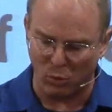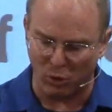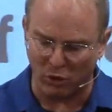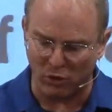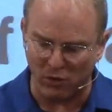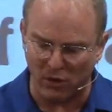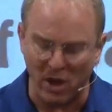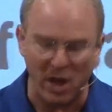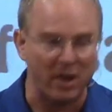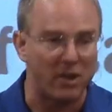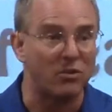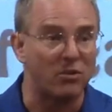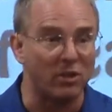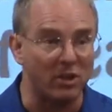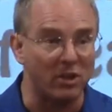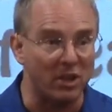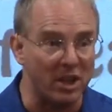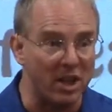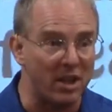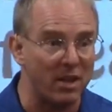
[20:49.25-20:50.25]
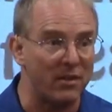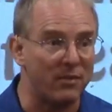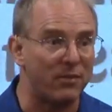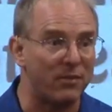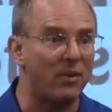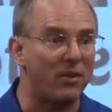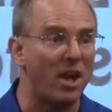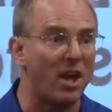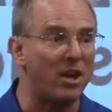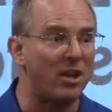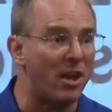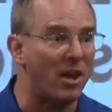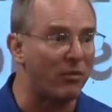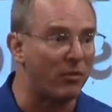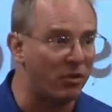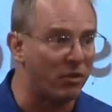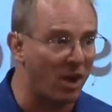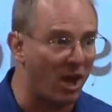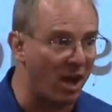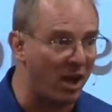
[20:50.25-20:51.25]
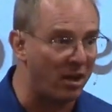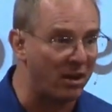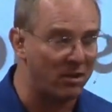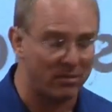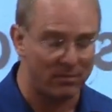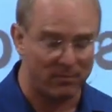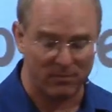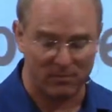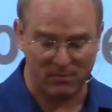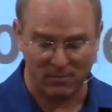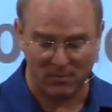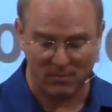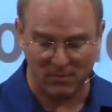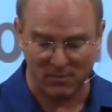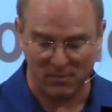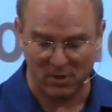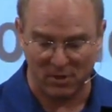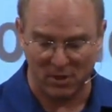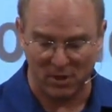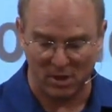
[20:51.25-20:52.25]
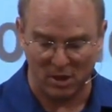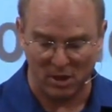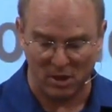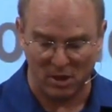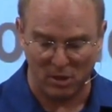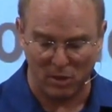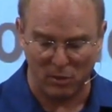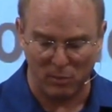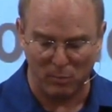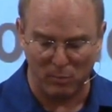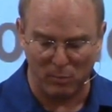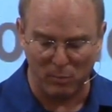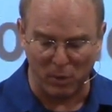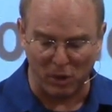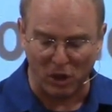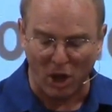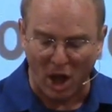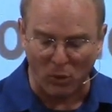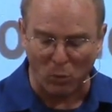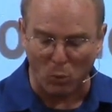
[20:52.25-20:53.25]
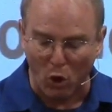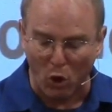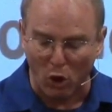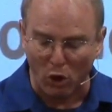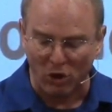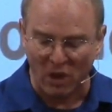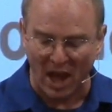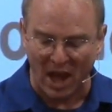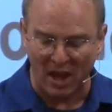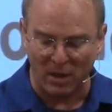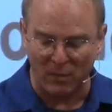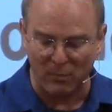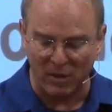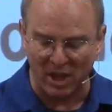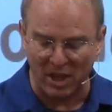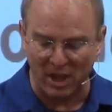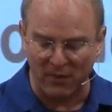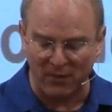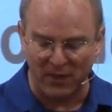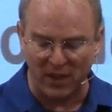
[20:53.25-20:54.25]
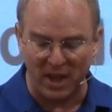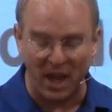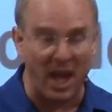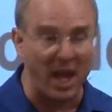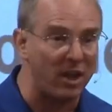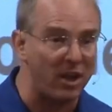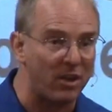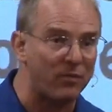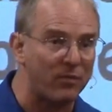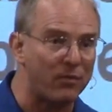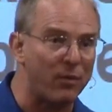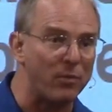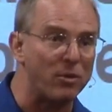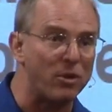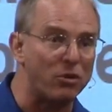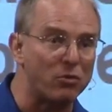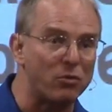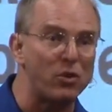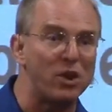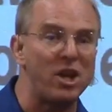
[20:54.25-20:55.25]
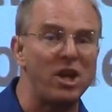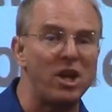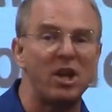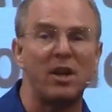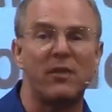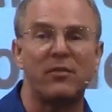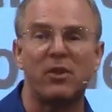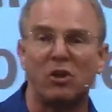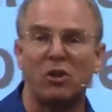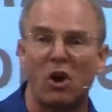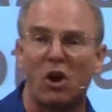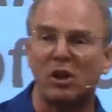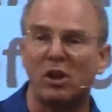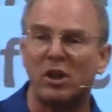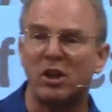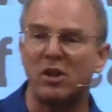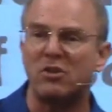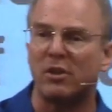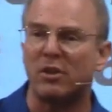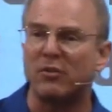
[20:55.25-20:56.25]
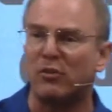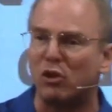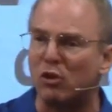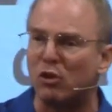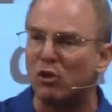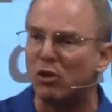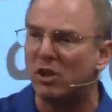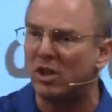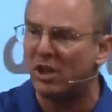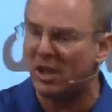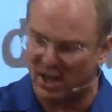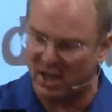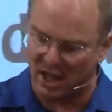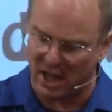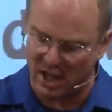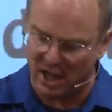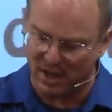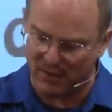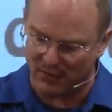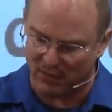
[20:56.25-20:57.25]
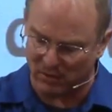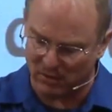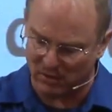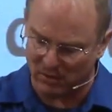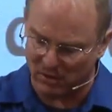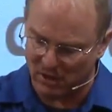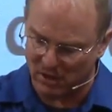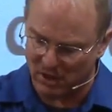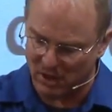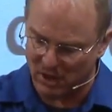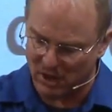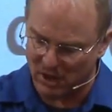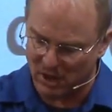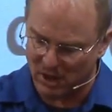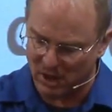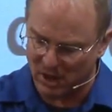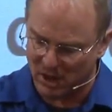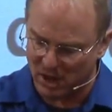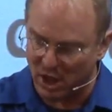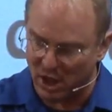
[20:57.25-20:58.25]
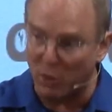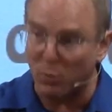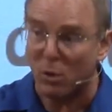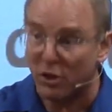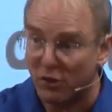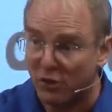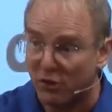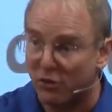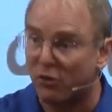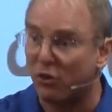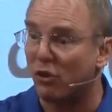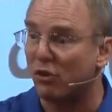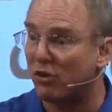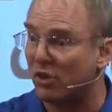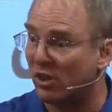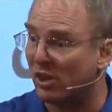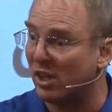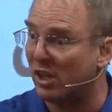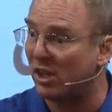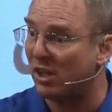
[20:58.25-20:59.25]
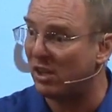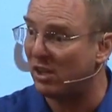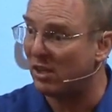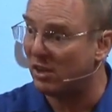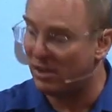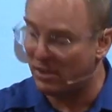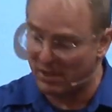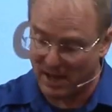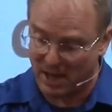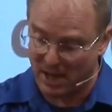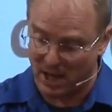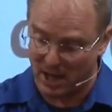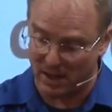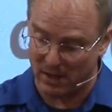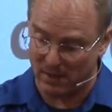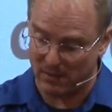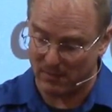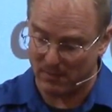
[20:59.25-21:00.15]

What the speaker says: created to live and never die. But God warned Adam that if he ate from the tree of the knowledge of good and evil, he would certainly die.